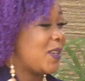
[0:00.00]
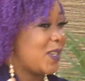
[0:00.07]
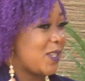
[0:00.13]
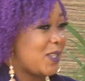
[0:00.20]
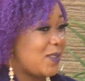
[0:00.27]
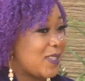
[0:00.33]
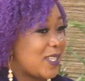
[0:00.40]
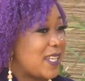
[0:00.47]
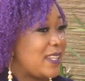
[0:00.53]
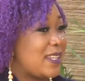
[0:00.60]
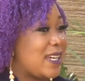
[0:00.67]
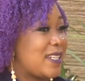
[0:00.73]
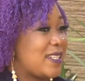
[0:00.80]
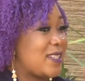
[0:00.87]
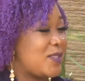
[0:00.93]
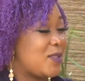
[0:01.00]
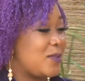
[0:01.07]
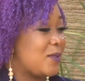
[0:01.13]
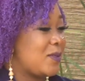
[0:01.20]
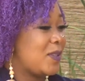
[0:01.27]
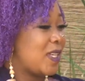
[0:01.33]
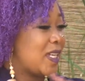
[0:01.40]
using that
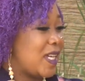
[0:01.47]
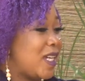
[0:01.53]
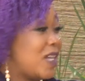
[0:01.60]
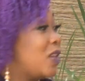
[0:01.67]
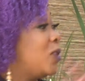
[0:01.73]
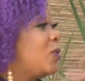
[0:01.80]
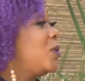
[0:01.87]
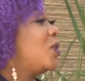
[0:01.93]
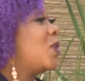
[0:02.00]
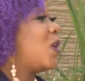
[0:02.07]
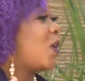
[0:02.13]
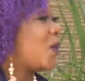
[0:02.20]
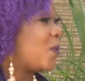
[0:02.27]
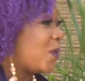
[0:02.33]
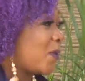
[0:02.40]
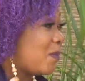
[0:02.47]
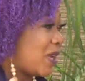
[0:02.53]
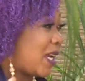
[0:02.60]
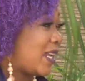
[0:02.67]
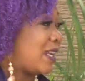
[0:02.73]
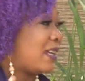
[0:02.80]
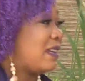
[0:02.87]
to include all
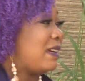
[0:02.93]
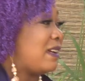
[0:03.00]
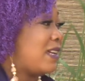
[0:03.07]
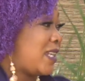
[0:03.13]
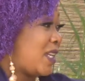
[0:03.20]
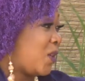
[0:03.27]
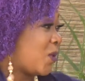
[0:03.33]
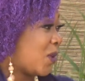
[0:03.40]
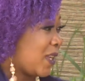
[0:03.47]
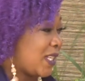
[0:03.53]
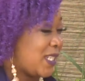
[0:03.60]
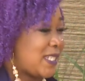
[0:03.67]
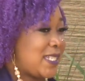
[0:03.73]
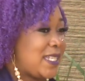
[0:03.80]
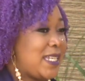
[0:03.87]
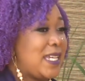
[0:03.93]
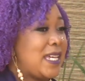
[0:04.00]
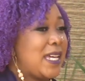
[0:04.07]
women in equality.